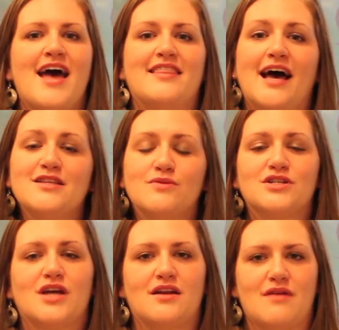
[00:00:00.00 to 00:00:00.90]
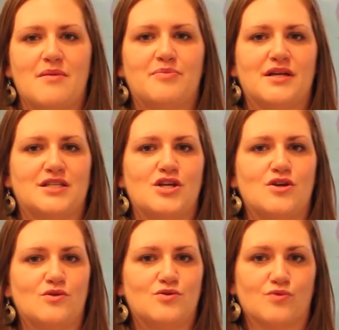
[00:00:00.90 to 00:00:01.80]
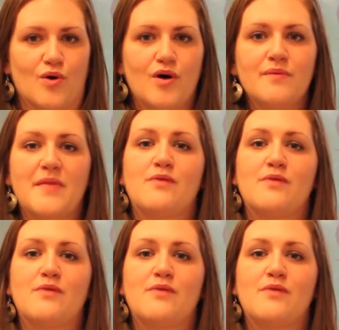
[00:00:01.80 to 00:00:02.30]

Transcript: And that's where Shinerama plays a huge role,